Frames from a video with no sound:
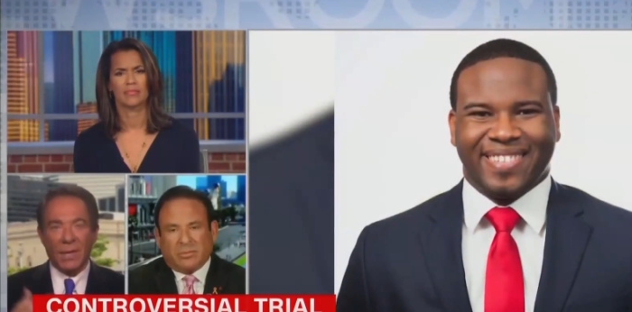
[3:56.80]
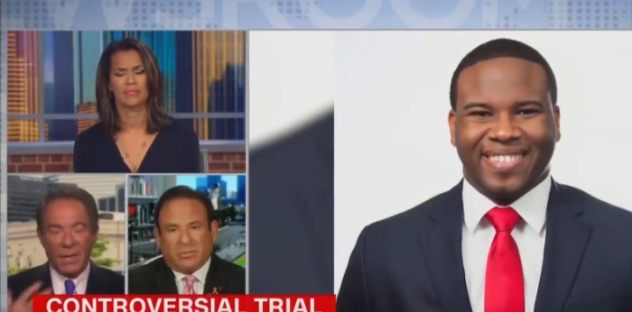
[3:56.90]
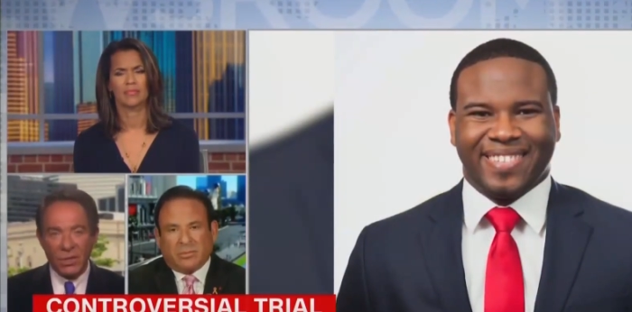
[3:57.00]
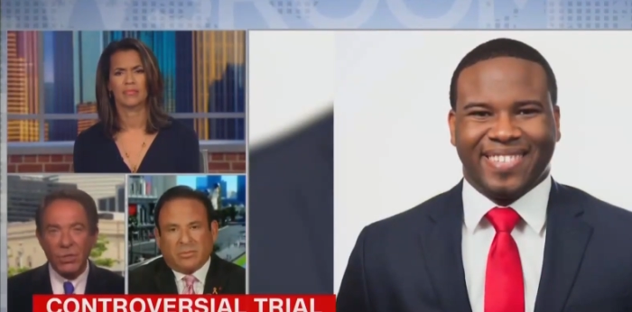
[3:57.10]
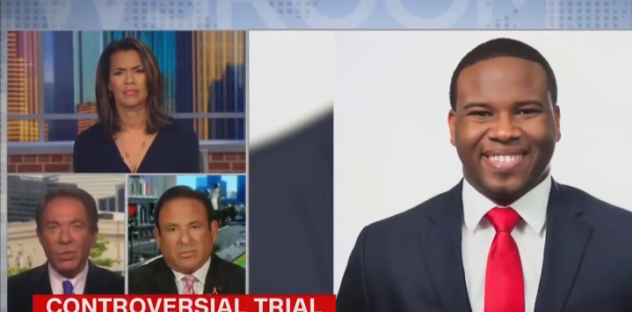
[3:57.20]
Speaker 1: the
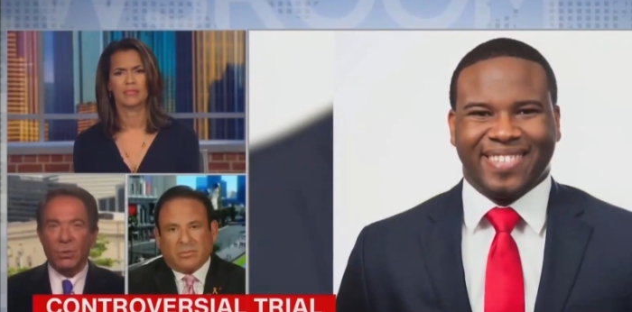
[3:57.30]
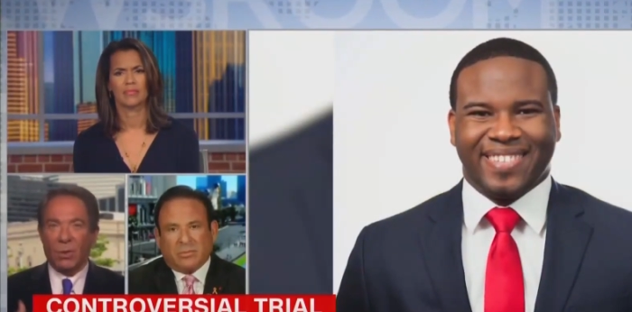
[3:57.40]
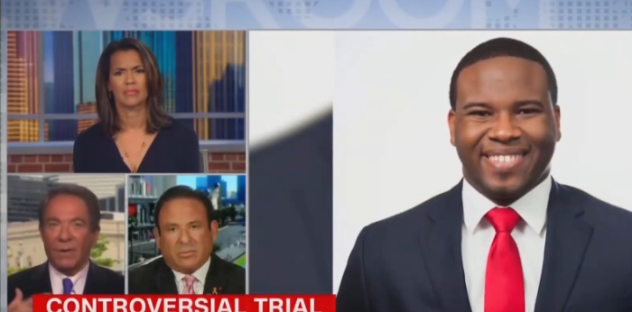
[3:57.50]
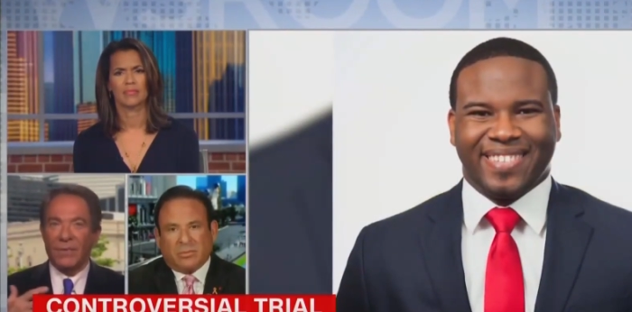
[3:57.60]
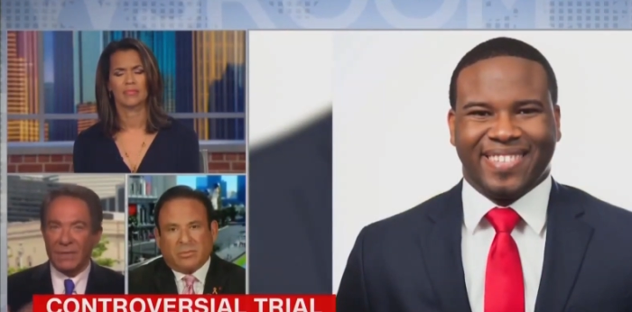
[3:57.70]
issue
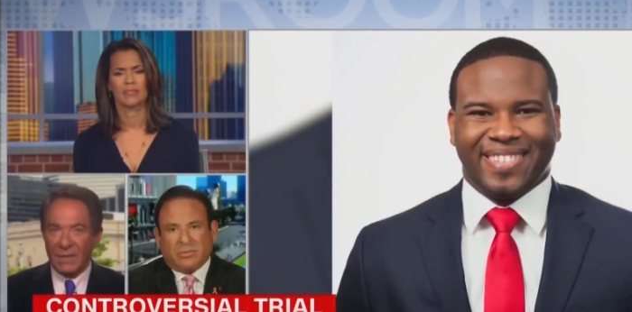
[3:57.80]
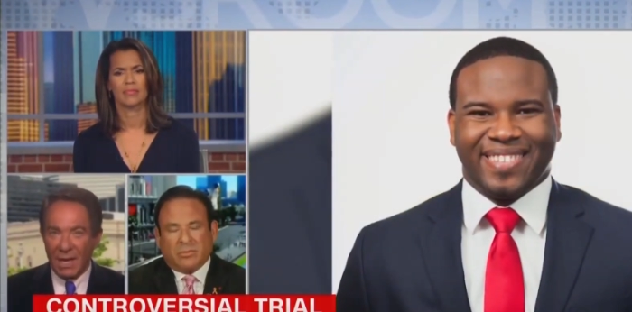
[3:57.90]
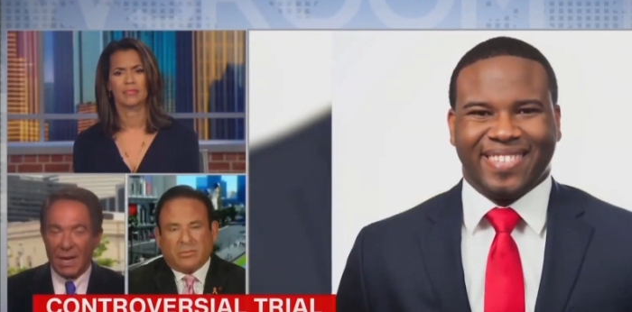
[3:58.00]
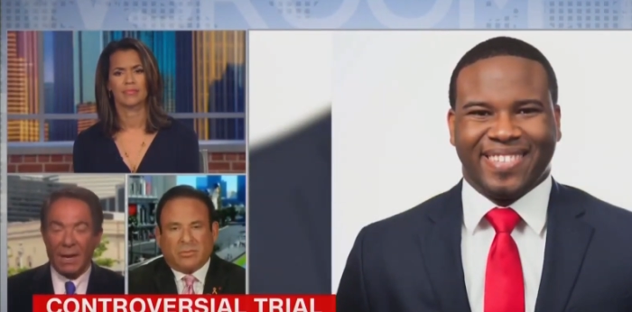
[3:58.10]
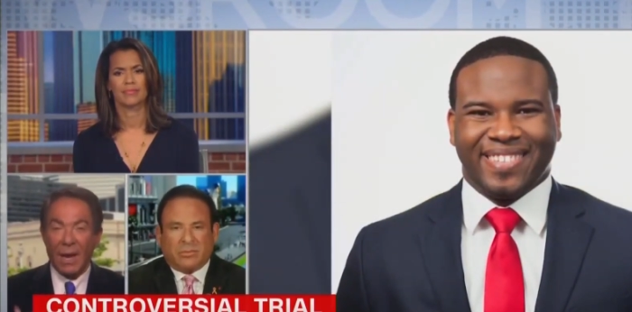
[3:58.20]
of
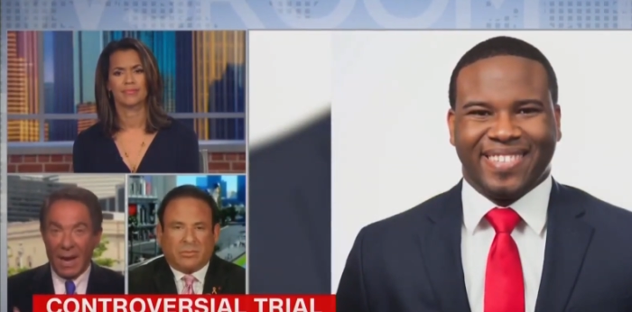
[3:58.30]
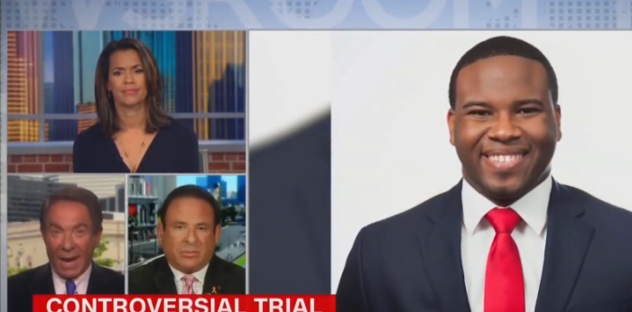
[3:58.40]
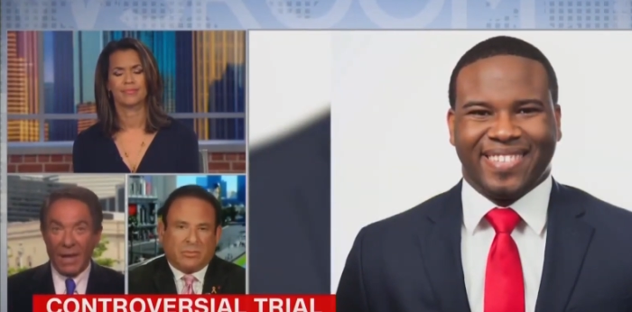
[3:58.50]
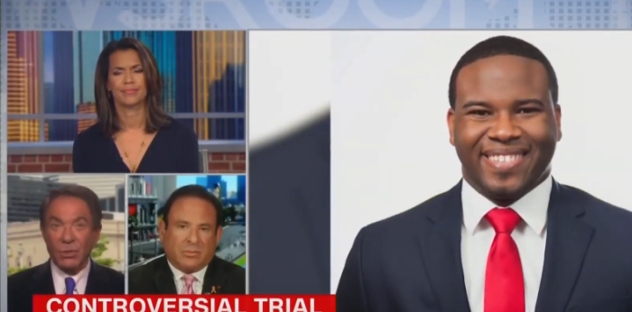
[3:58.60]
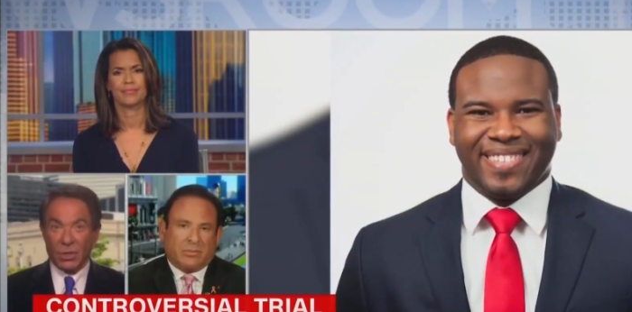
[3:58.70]
intent
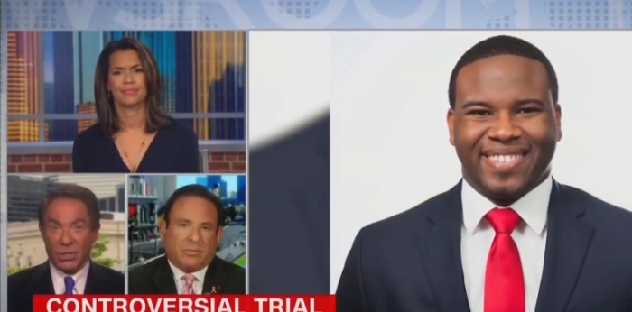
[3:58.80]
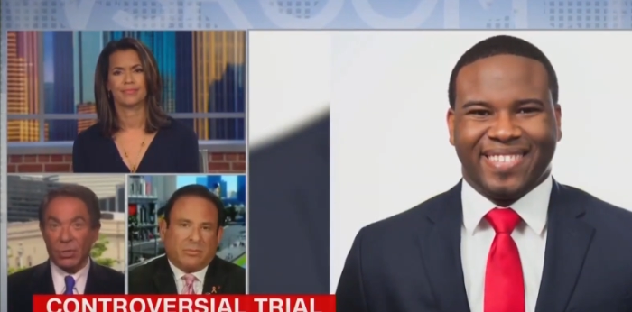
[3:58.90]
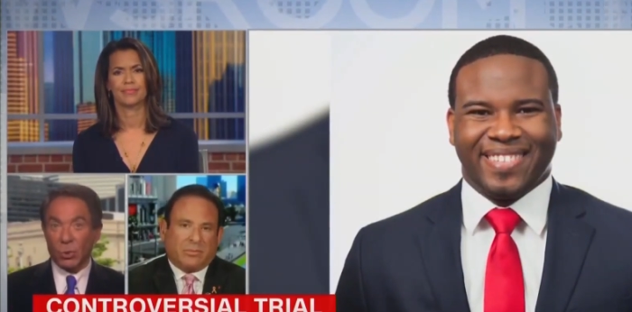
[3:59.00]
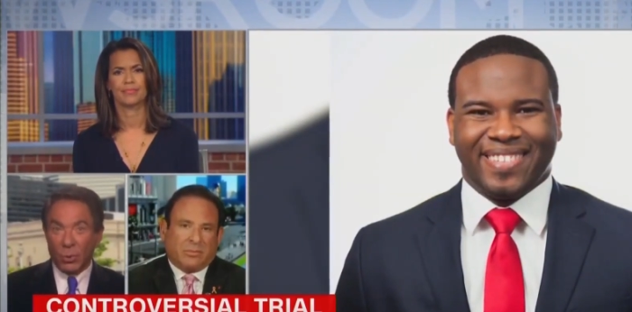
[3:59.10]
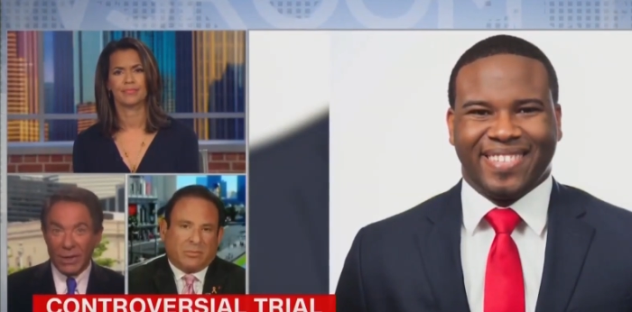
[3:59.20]
actually is
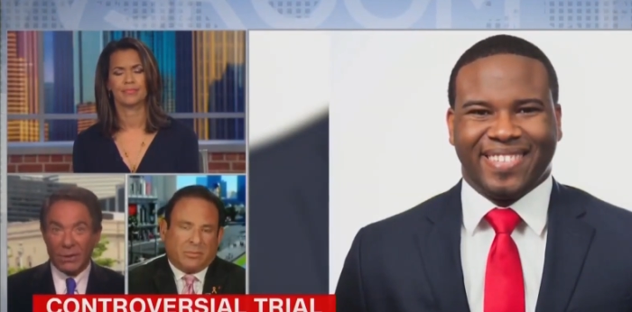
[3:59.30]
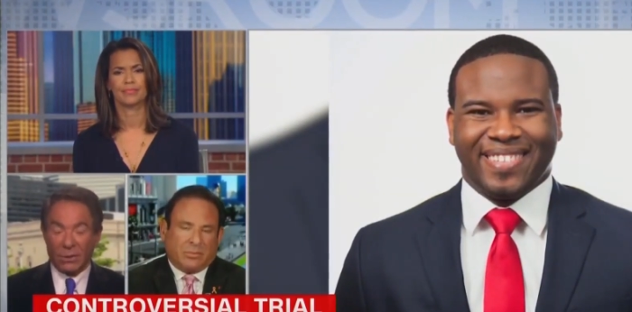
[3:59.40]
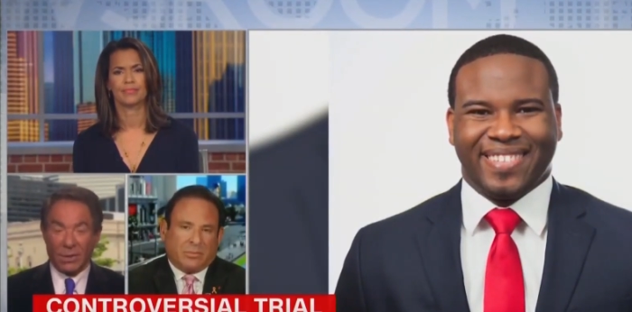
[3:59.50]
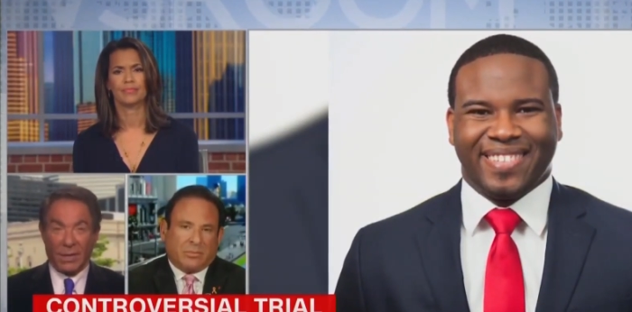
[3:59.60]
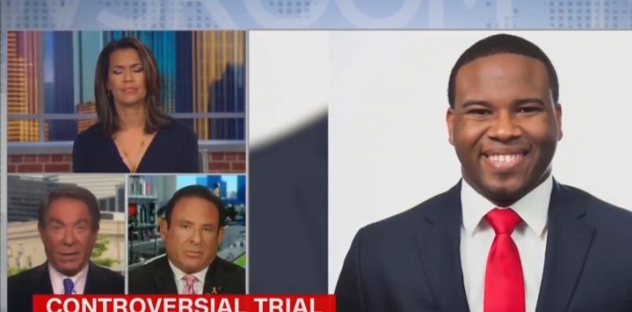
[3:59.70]

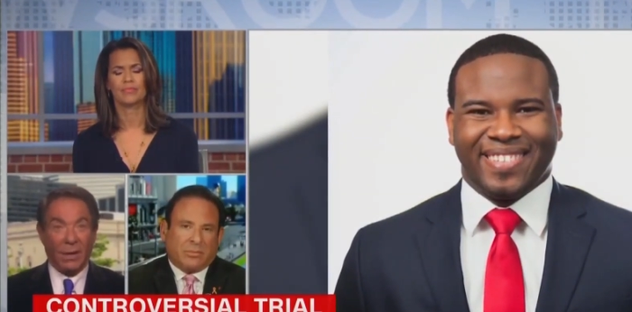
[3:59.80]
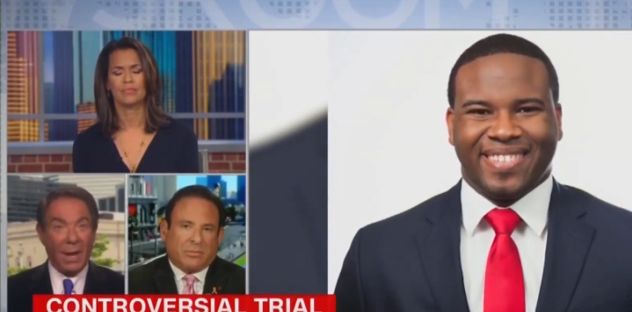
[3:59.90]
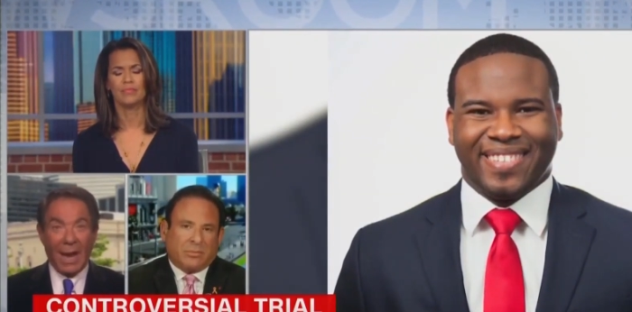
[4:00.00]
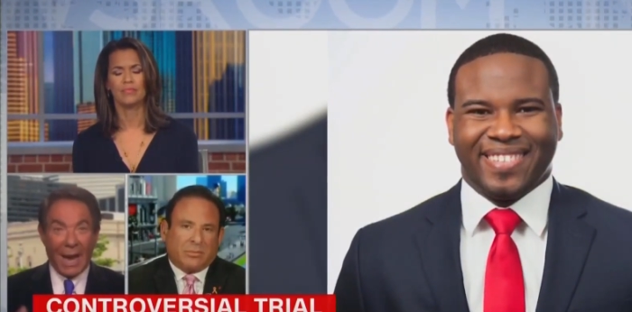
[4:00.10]
critical here.